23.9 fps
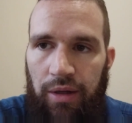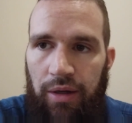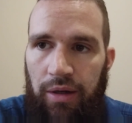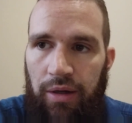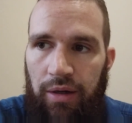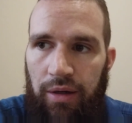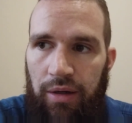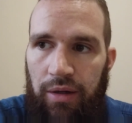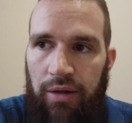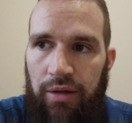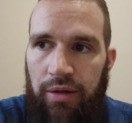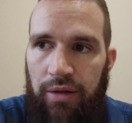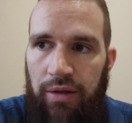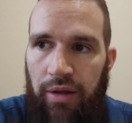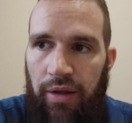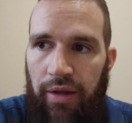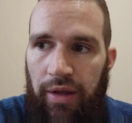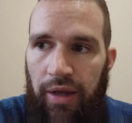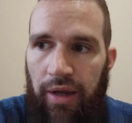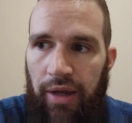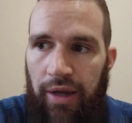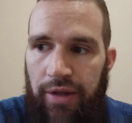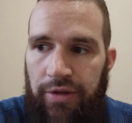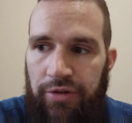
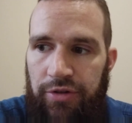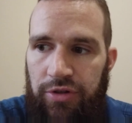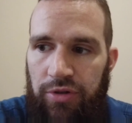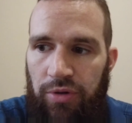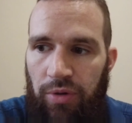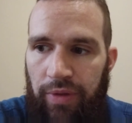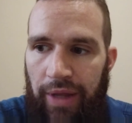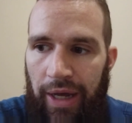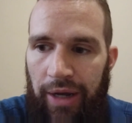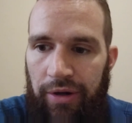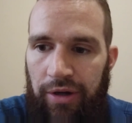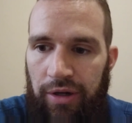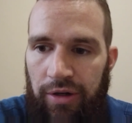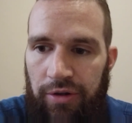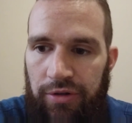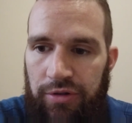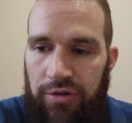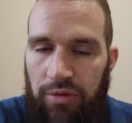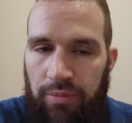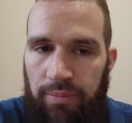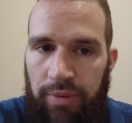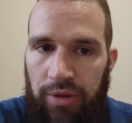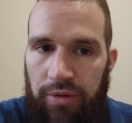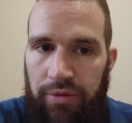And so that can
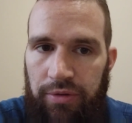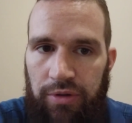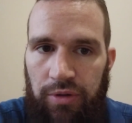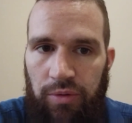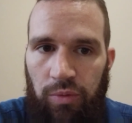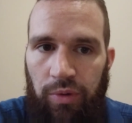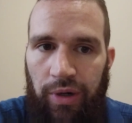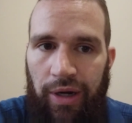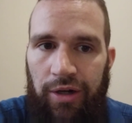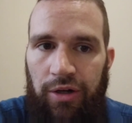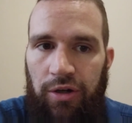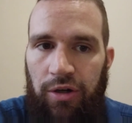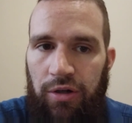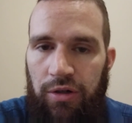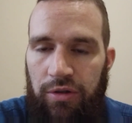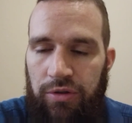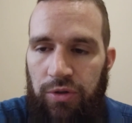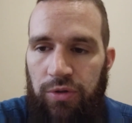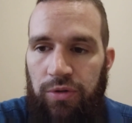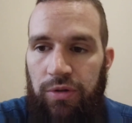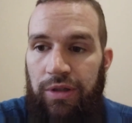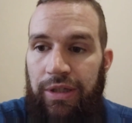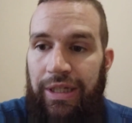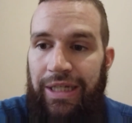also build what I call
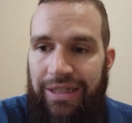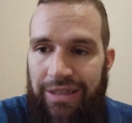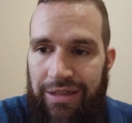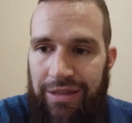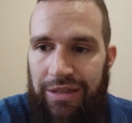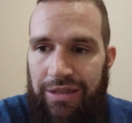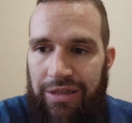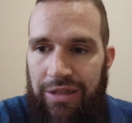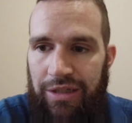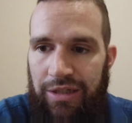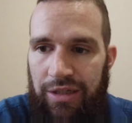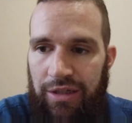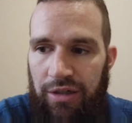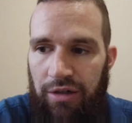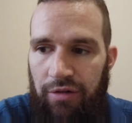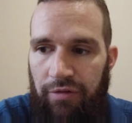your list